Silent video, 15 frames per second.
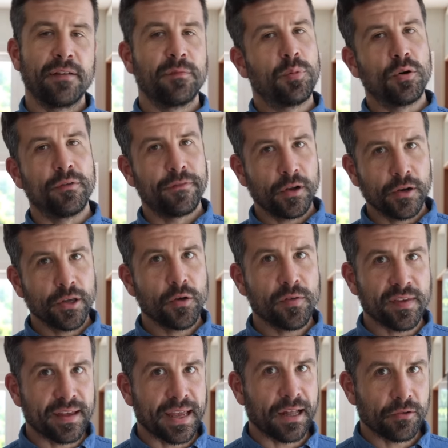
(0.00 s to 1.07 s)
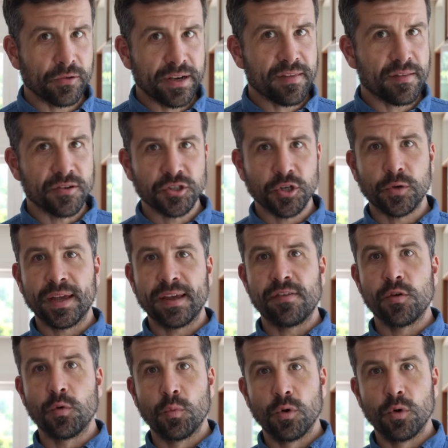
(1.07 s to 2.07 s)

have portfolios and galleries to showcase your